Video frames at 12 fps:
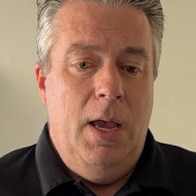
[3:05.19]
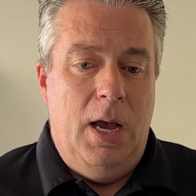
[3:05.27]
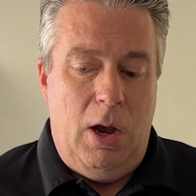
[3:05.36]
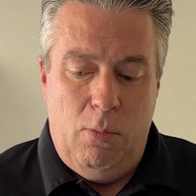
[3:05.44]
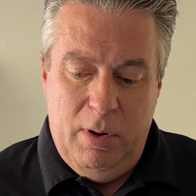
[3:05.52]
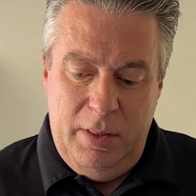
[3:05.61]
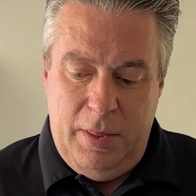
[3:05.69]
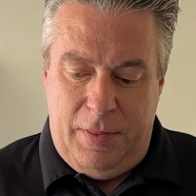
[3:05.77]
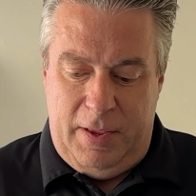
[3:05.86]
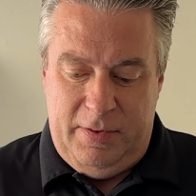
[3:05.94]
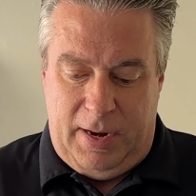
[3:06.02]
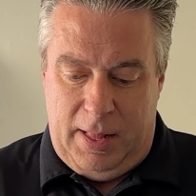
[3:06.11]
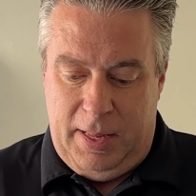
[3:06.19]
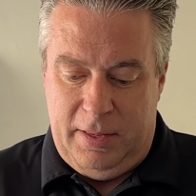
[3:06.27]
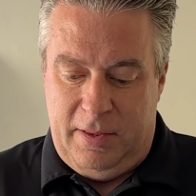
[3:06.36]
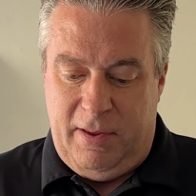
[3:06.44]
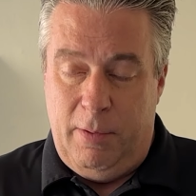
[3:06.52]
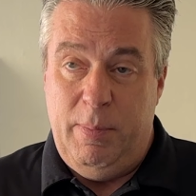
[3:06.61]
One of the things that I like
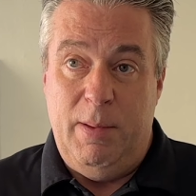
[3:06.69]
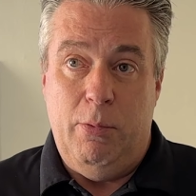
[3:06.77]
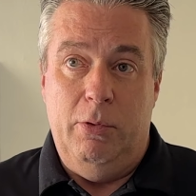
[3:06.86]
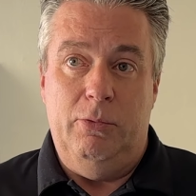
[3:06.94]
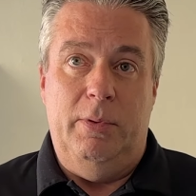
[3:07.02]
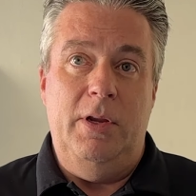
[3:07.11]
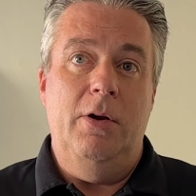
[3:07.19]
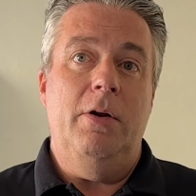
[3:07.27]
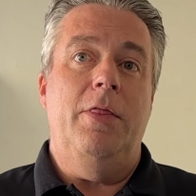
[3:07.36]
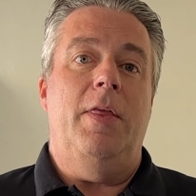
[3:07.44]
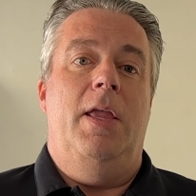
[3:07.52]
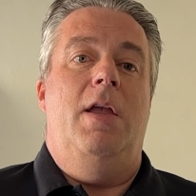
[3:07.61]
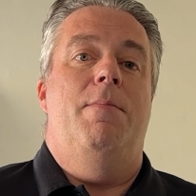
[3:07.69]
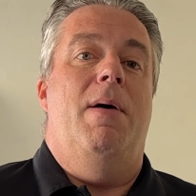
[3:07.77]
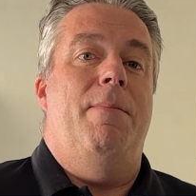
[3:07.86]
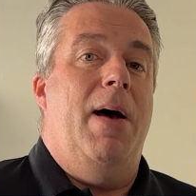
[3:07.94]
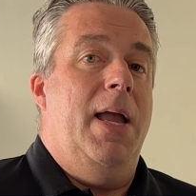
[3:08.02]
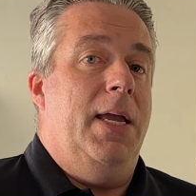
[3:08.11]
to tell people is when you're thinking
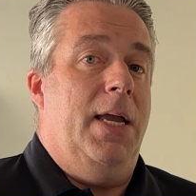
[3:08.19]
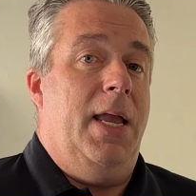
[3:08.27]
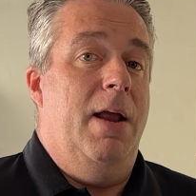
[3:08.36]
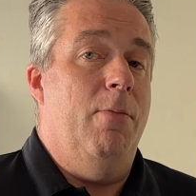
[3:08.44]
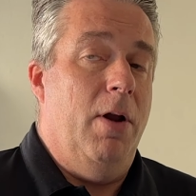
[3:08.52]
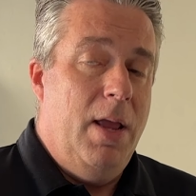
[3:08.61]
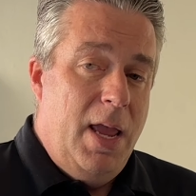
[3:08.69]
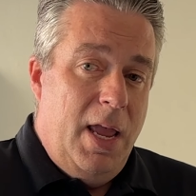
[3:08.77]
about buying a camera,